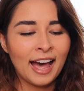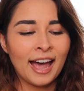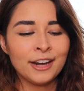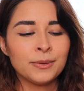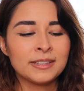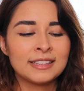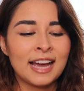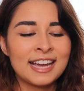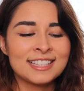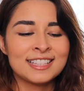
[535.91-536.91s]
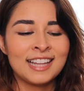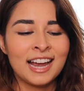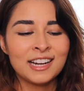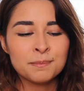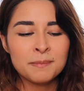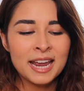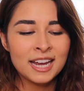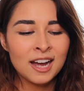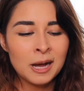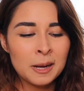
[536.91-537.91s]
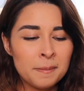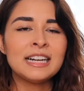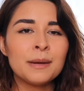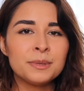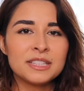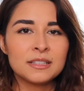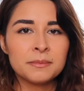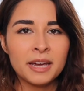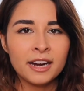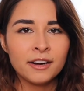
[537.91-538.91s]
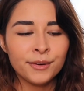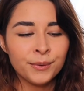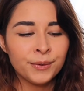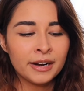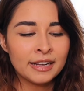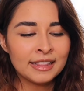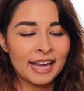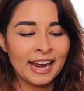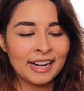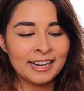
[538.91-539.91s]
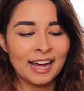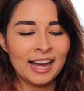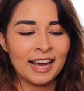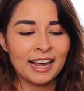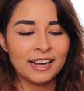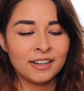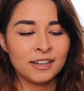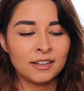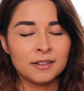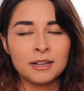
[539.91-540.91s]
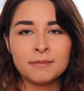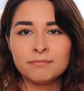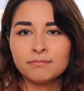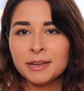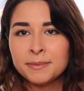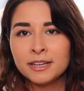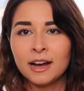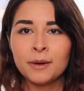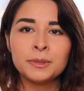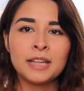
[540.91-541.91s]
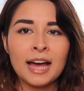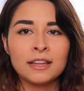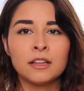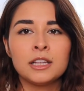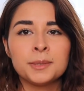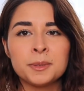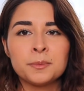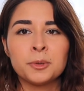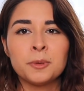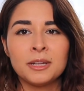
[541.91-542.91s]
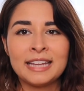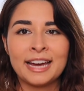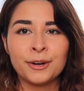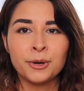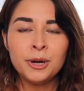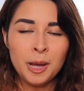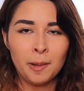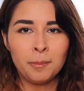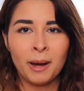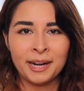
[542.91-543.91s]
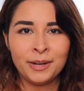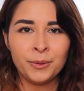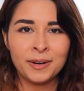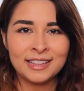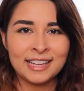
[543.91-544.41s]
I do a nice light makeup, and I put some hair oil and I uh, maybe I will add a little bit more lighter body oil